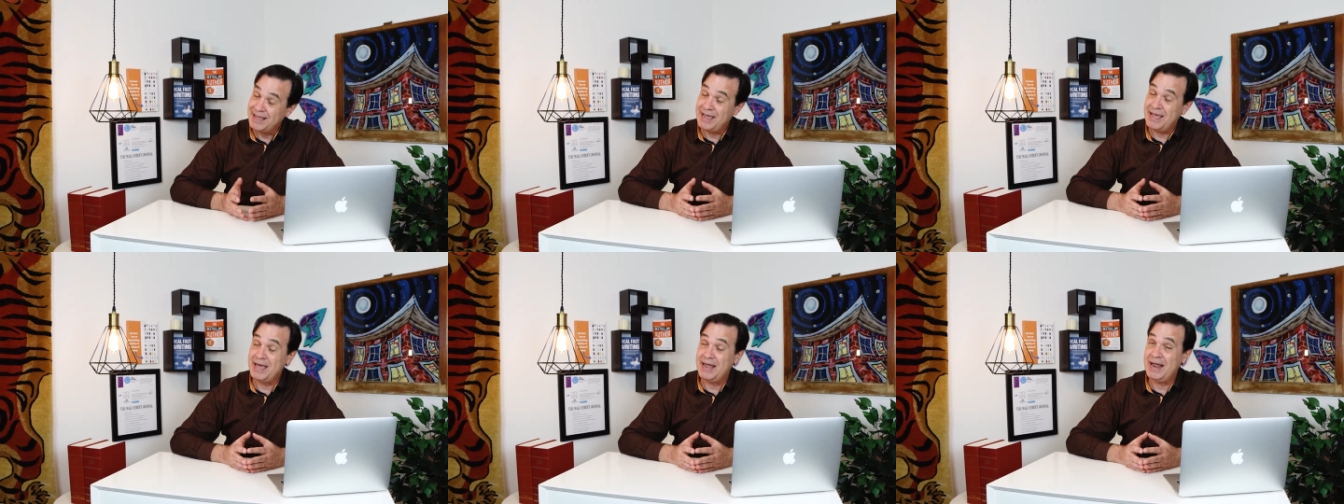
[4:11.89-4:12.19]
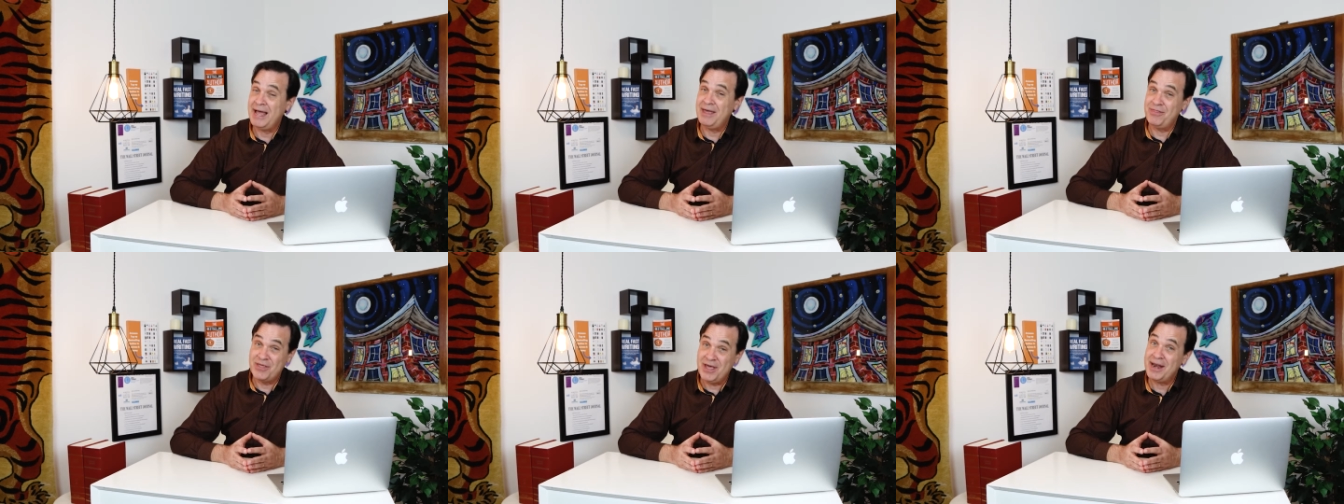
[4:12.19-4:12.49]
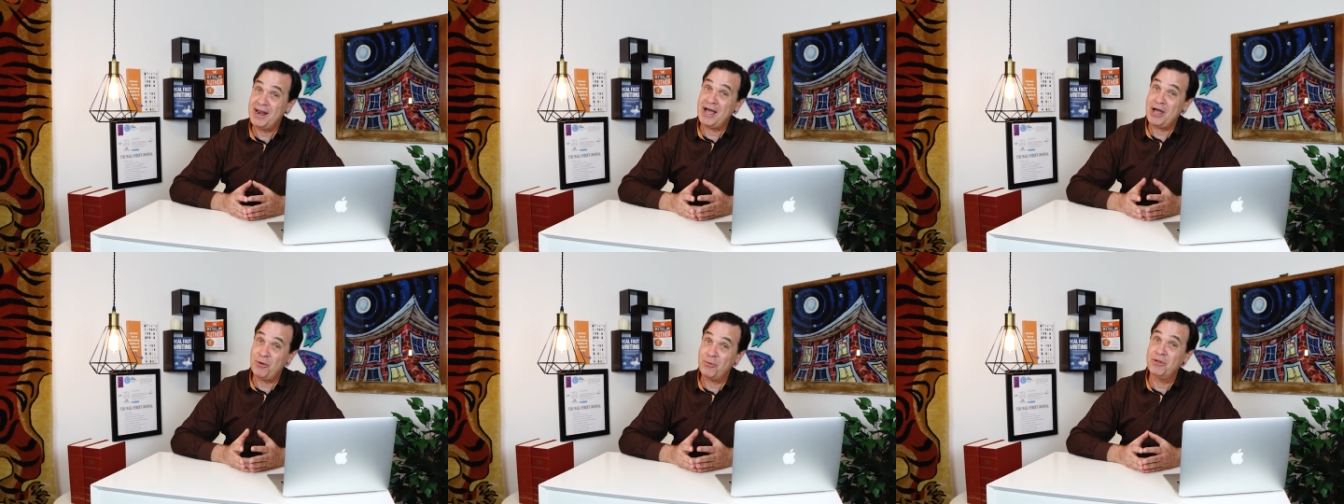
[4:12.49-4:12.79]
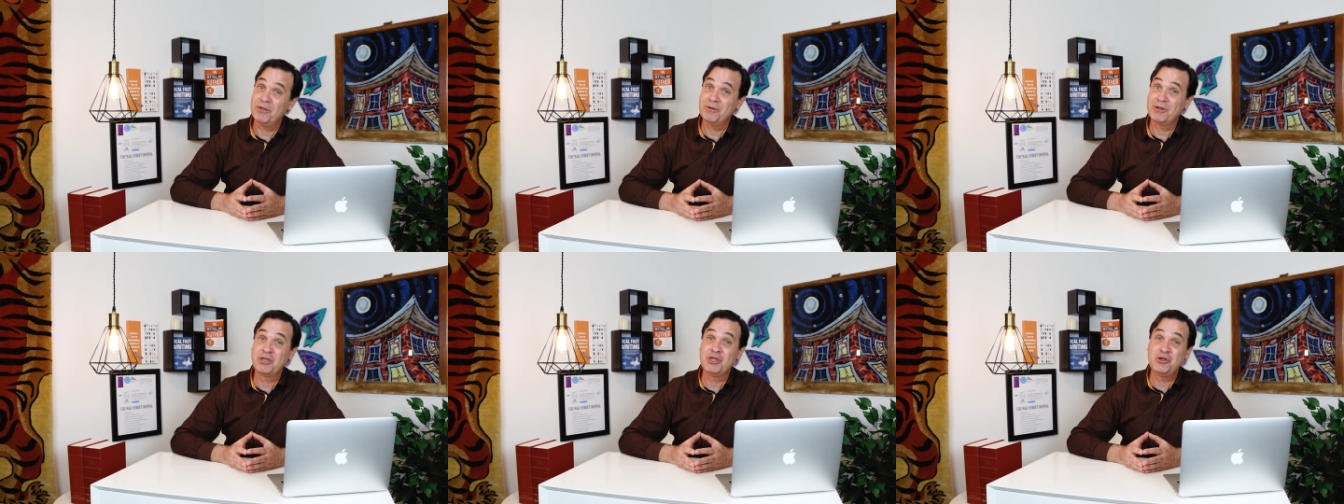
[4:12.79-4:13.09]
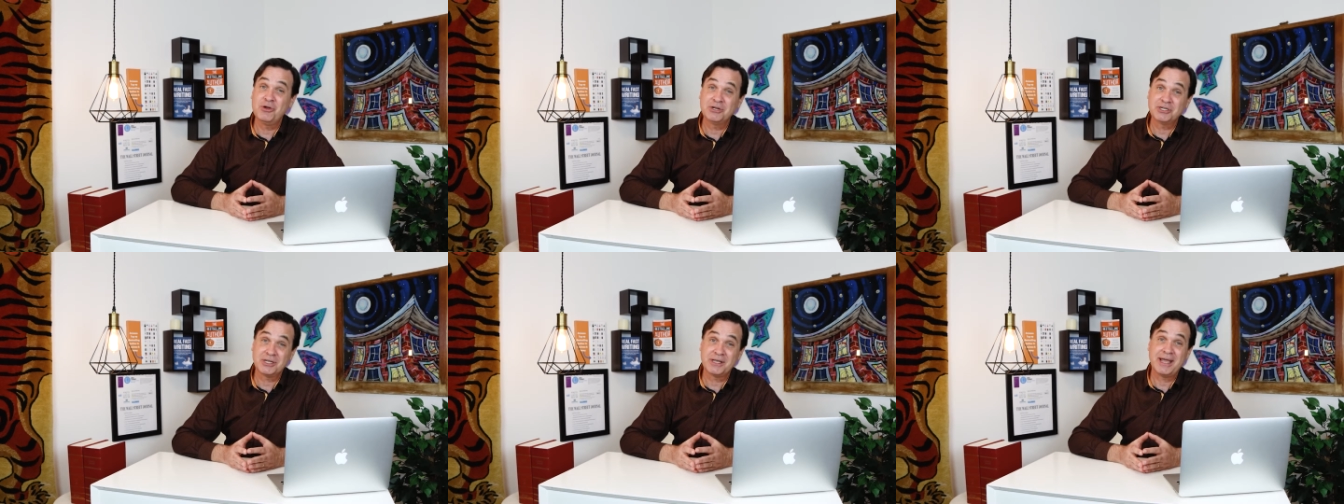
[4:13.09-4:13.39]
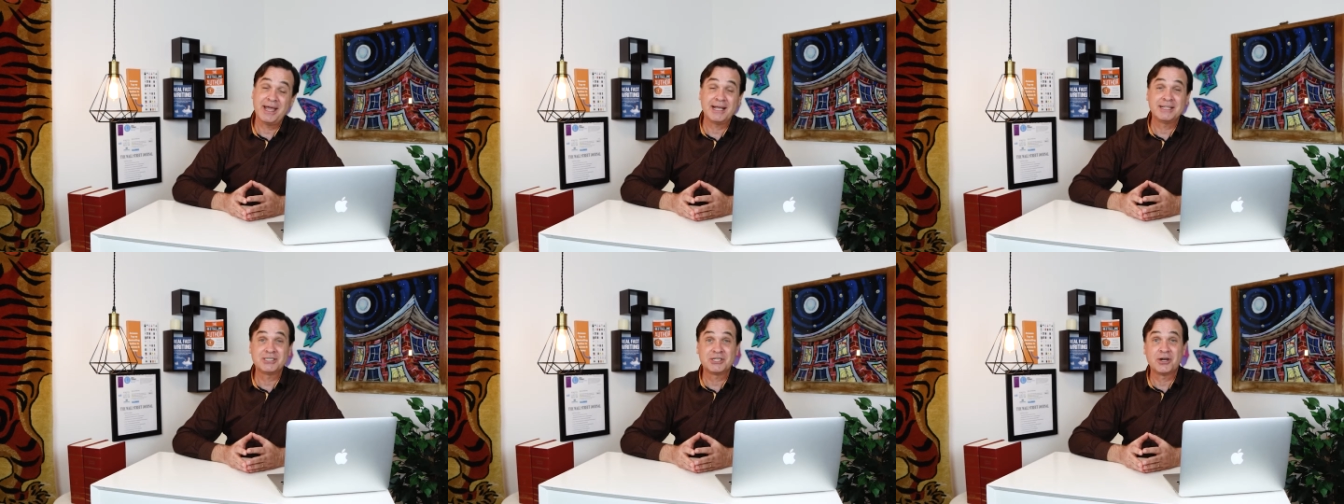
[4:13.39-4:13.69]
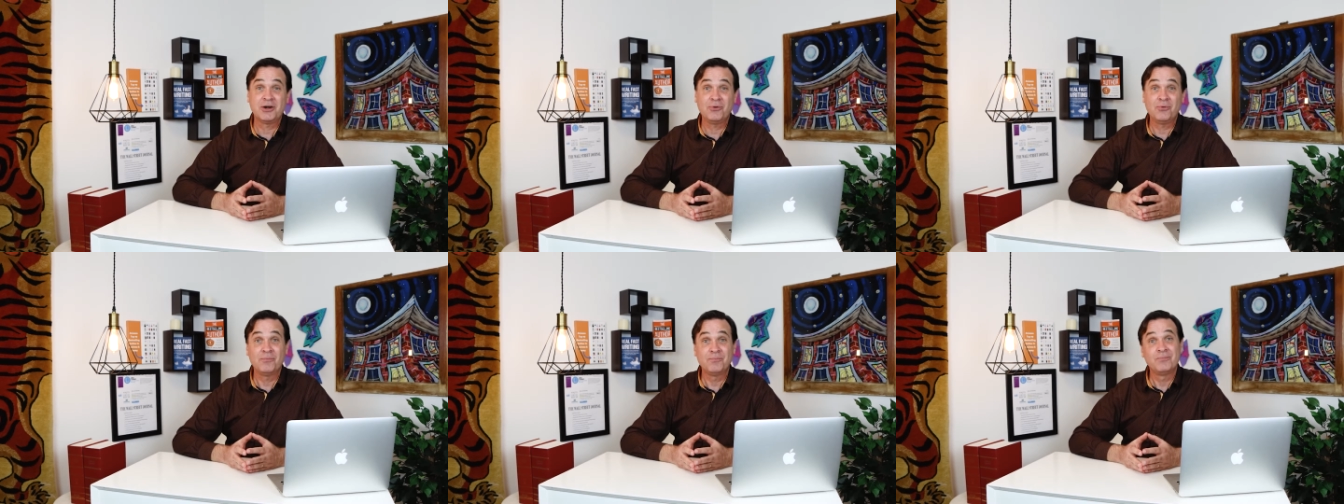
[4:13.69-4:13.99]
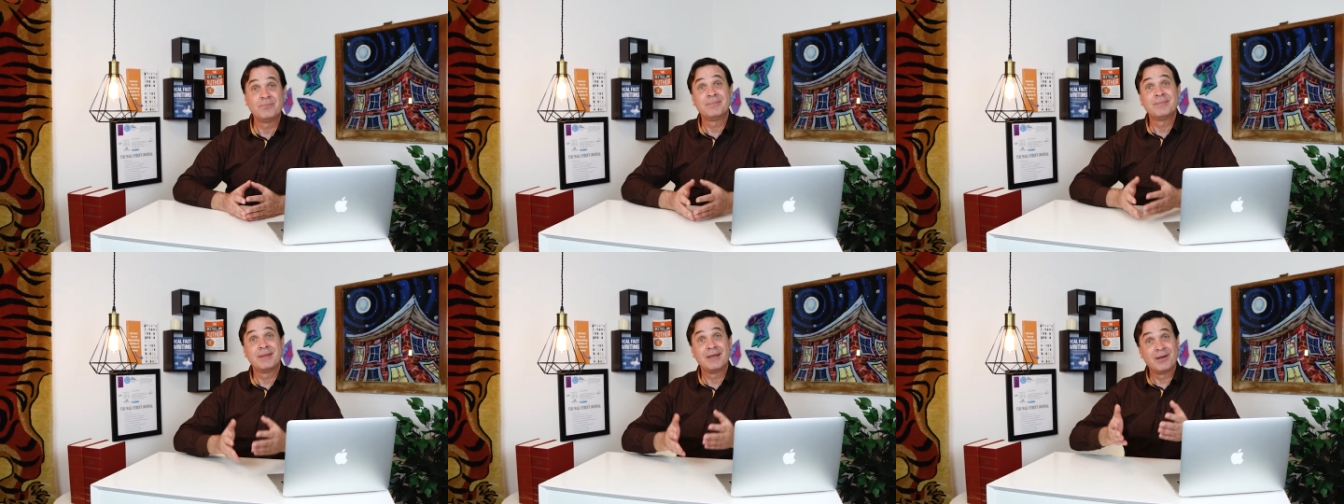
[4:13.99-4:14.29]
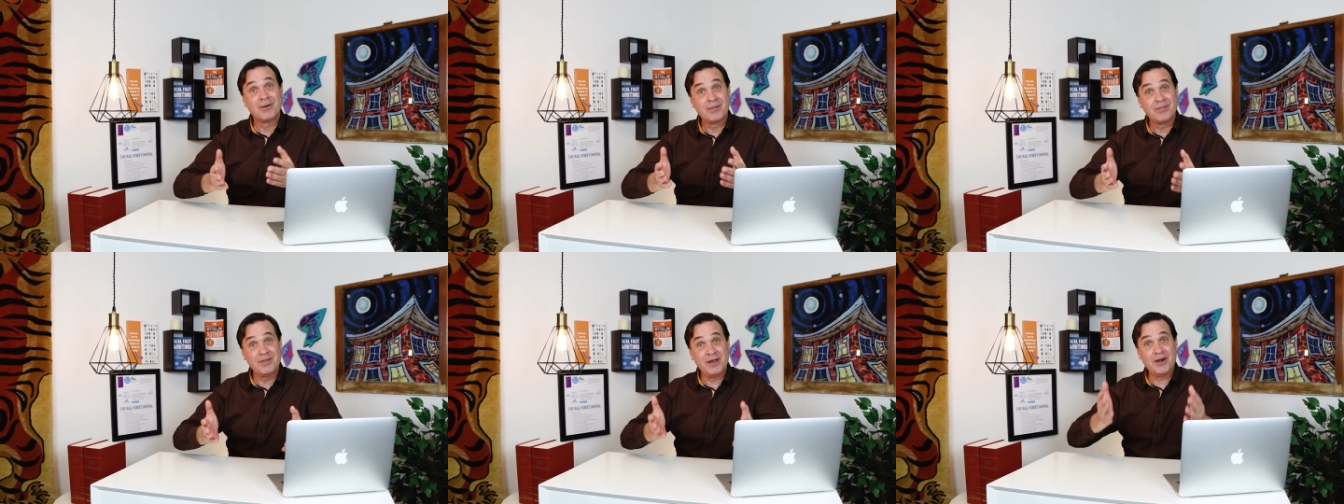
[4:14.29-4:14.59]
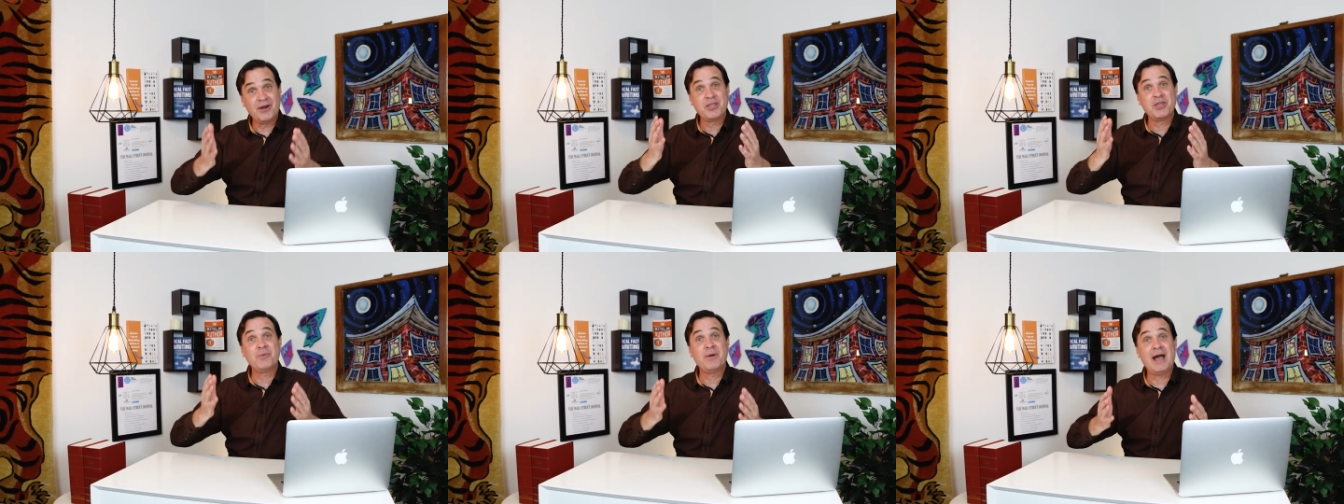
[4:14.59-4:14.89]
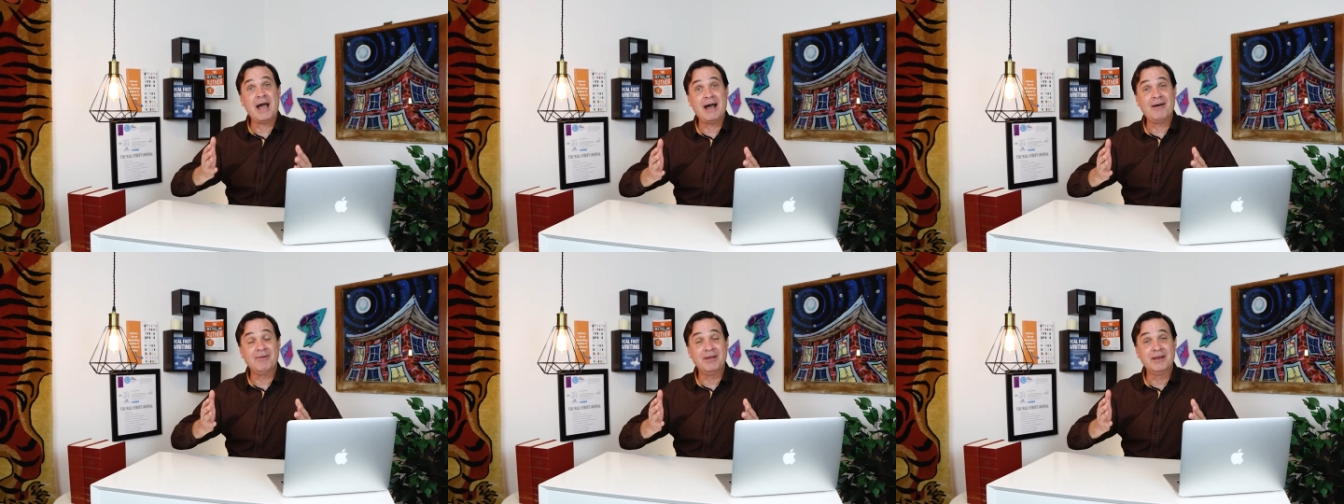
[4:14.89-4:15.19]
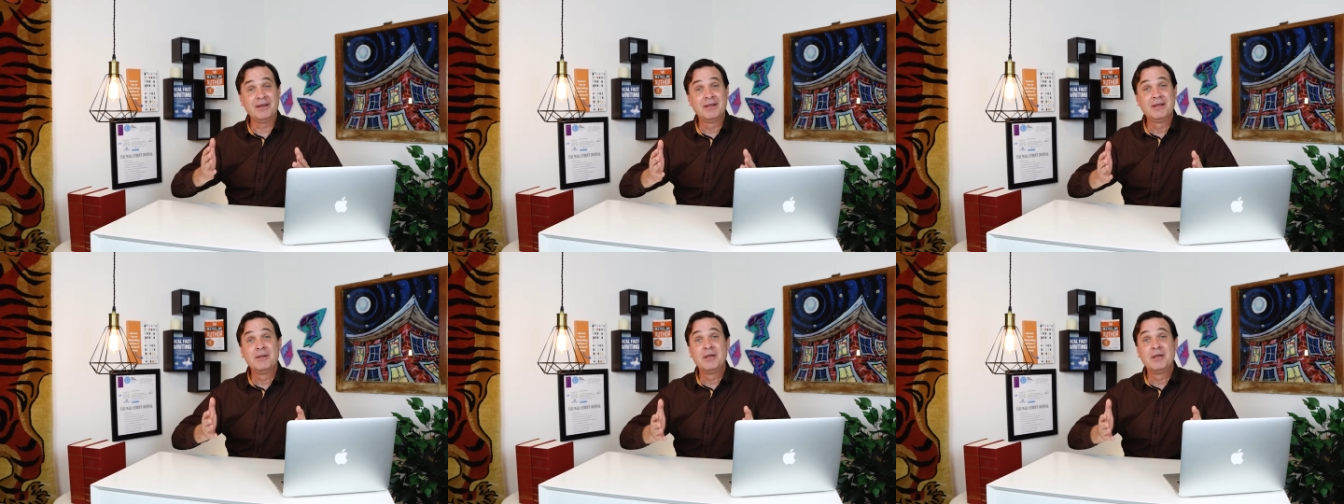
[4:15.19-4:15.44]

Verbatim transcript: And I, then I will usually answer, there you have it.